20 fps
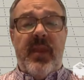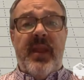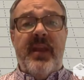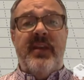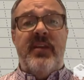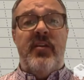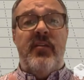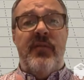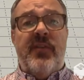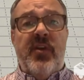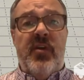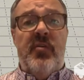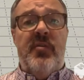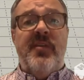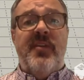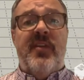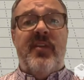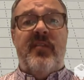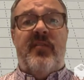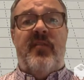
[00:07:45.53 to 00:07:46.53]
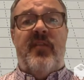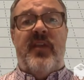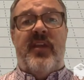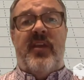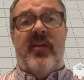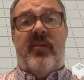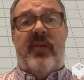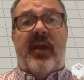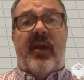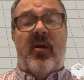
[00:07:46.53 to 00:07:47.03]
you've used this
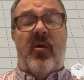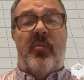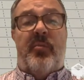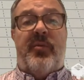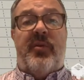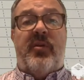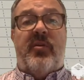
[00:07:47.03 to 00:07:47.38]
video to help